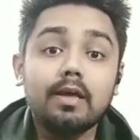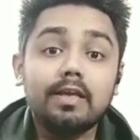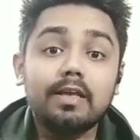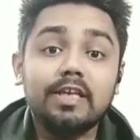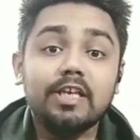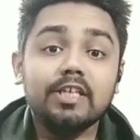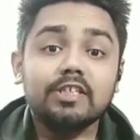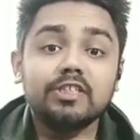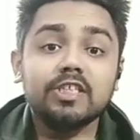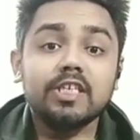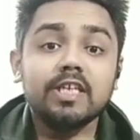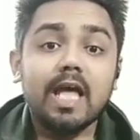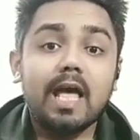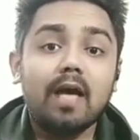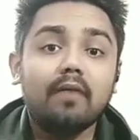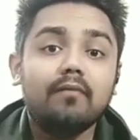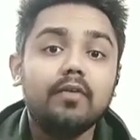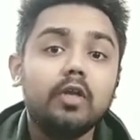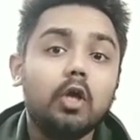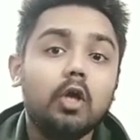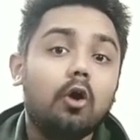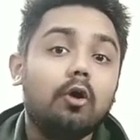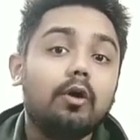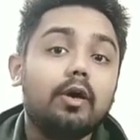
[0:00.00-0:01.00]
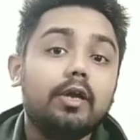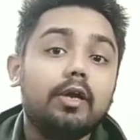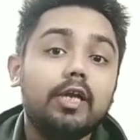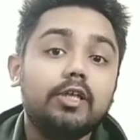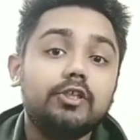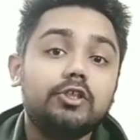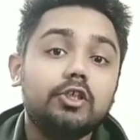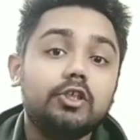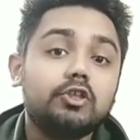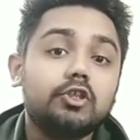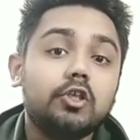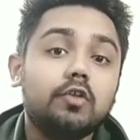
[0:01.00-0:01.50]
Each and every
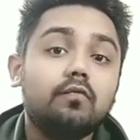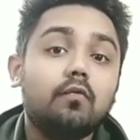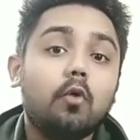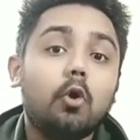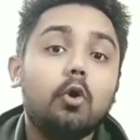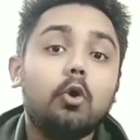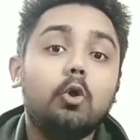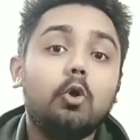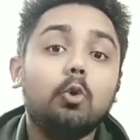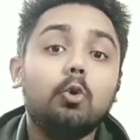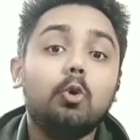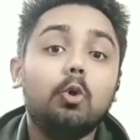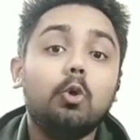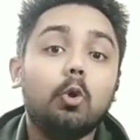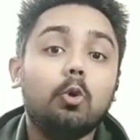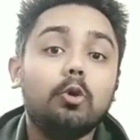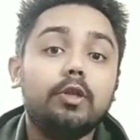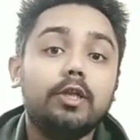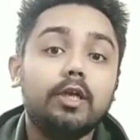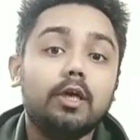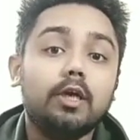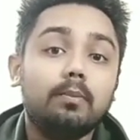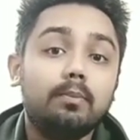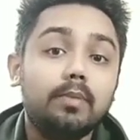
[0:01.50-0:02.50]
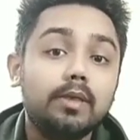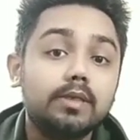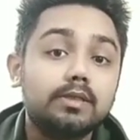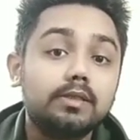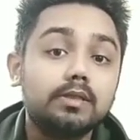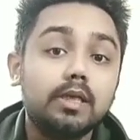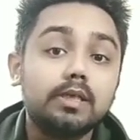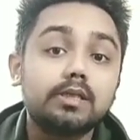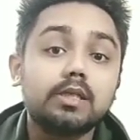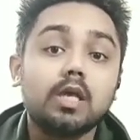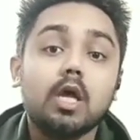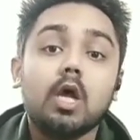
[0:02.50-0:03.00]
organization want to grow their
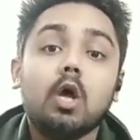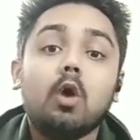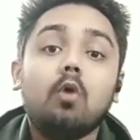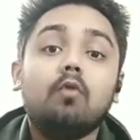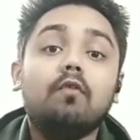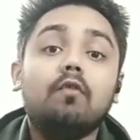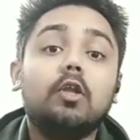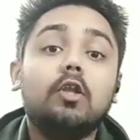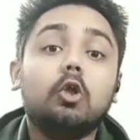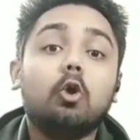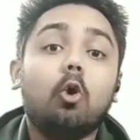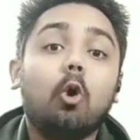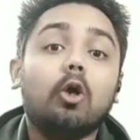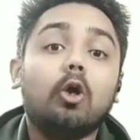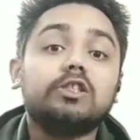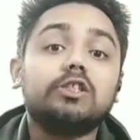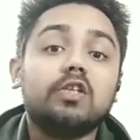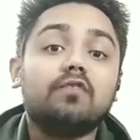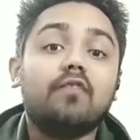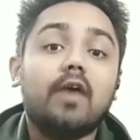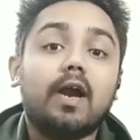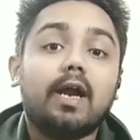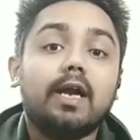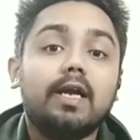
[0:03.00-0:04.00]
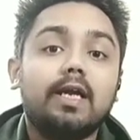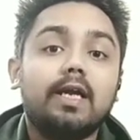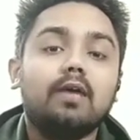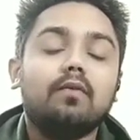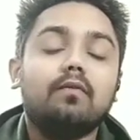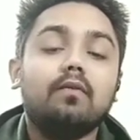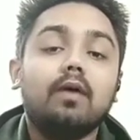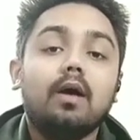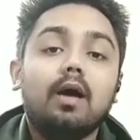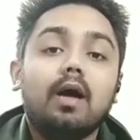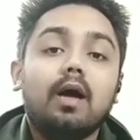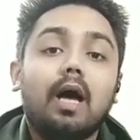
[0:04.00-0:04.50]
business with cost
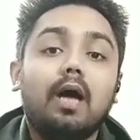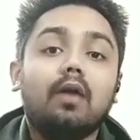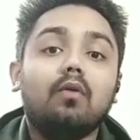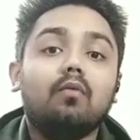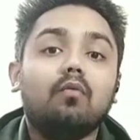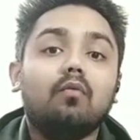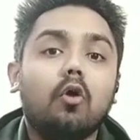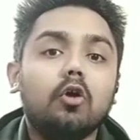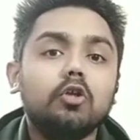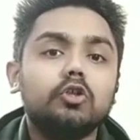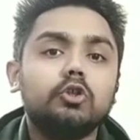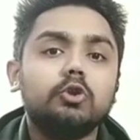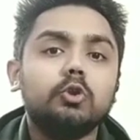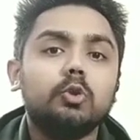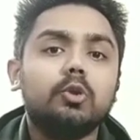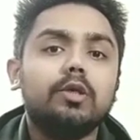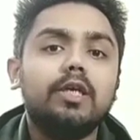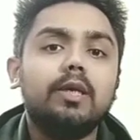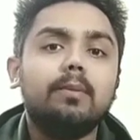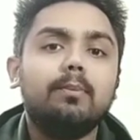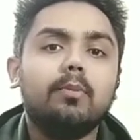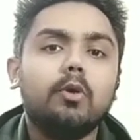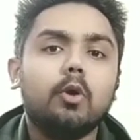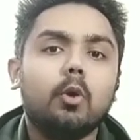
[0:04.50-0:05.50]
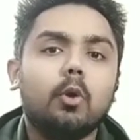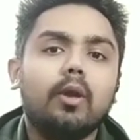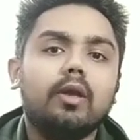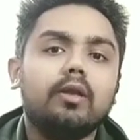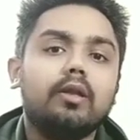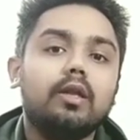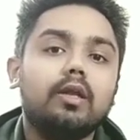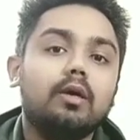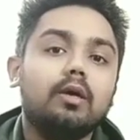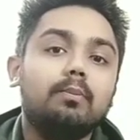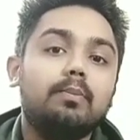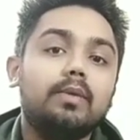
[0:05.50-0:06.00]
effective and wants to keep
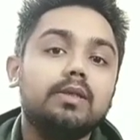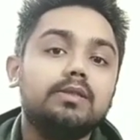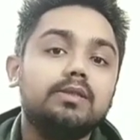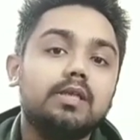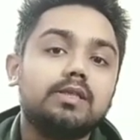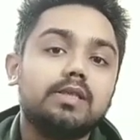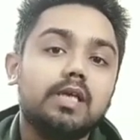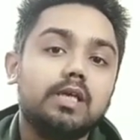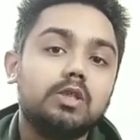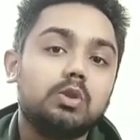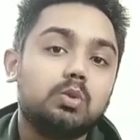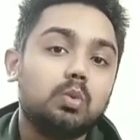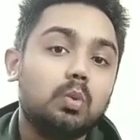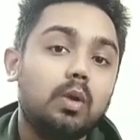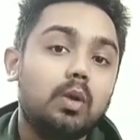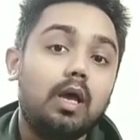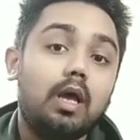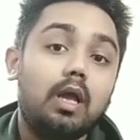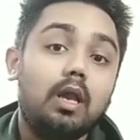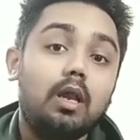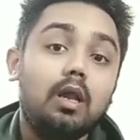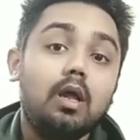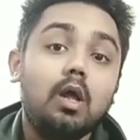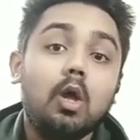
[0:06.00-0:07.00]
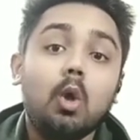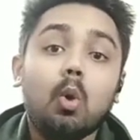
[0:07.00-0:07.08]
growing their business as well.